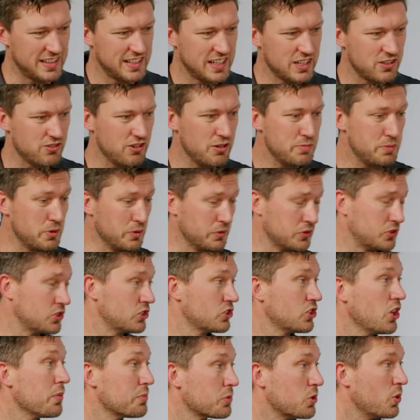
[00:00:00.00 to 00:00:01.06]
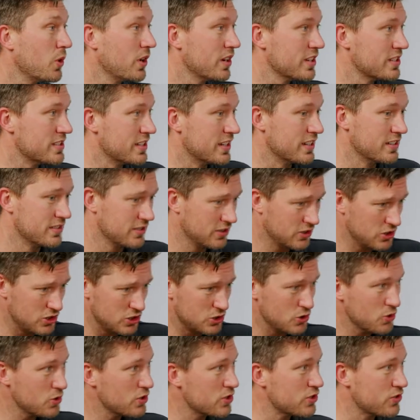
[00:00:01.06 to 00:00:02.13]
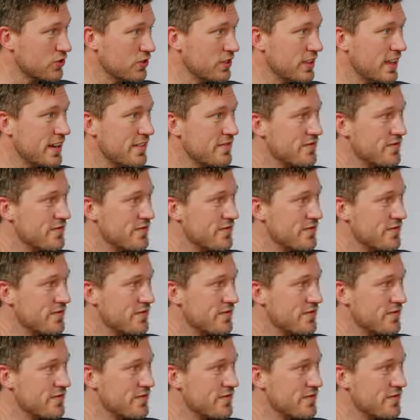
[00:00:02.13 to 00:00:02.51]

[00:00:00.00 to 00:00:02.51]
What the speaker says: that grip looks top quality. Could you talk us through that?